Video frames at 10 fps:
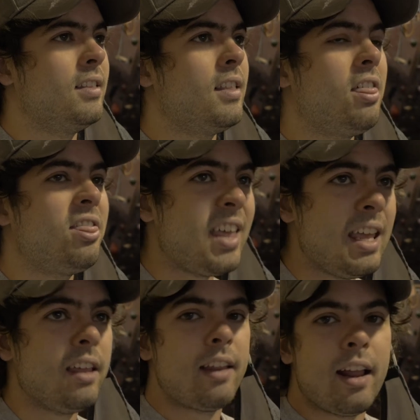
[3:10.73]
The
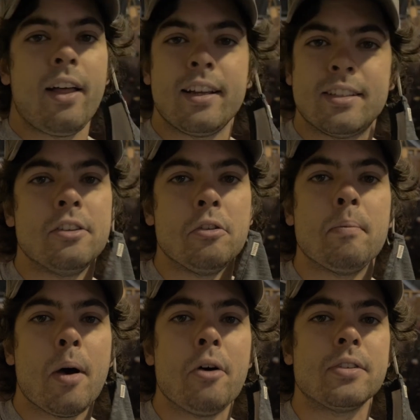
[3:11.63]
thing that I like to do the
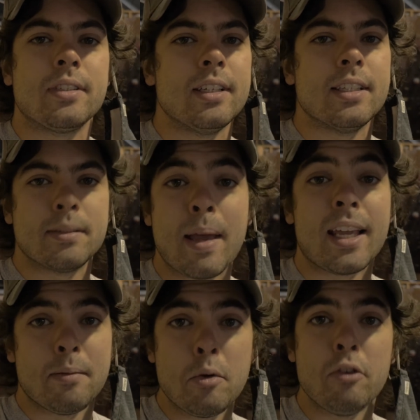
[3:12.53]
most is
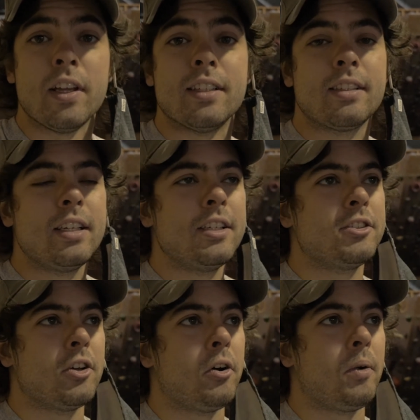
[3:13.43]
making movies,
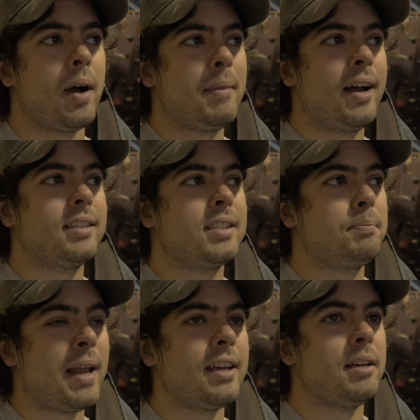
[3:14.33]
so I'm not
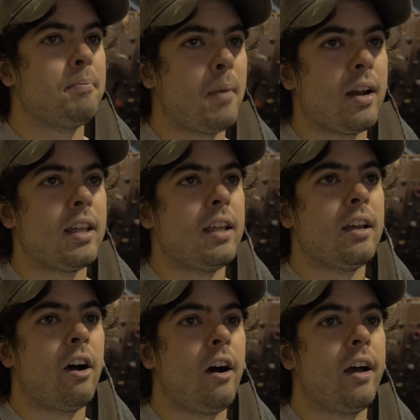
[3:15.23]
spending money
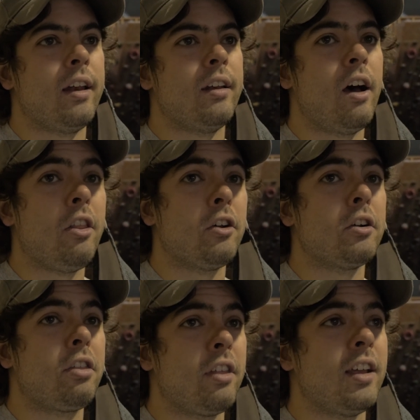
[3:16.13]
on other
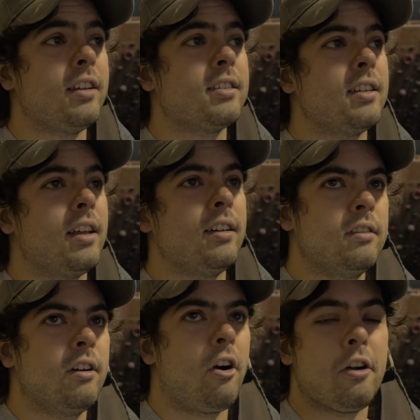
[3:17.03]
things that
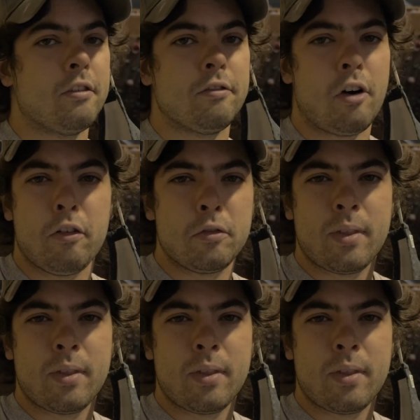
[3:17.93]
aren't involved with